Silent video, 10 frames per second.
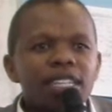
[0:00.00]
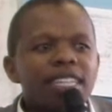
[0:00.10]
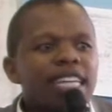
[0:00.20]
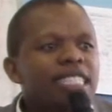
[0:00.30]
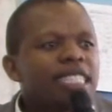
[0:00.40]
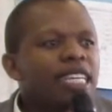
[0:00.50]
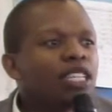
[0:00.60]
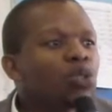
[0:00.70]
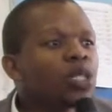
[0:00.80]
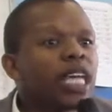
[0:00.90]
They
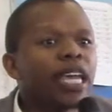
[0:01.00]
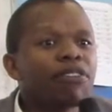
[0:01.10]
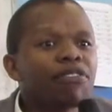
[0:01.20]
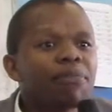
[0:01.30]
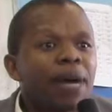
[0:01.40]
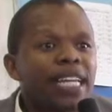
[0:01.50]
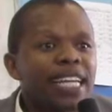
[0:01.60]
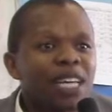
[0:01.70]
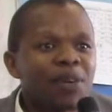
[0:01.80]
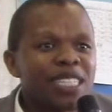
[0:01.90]
decided to save manna.
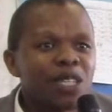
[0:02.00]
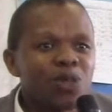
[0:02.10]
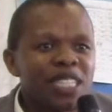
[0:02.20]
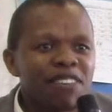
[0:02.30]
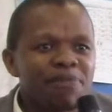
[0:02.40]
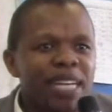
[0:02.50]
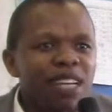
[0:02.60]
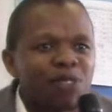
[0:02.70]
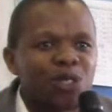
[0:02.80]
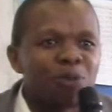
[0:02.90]
They wanted to save manna
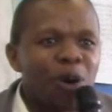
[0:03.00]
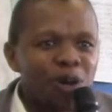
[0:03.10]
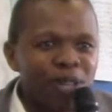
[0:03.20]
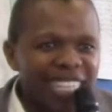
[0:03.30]
for tomorrow,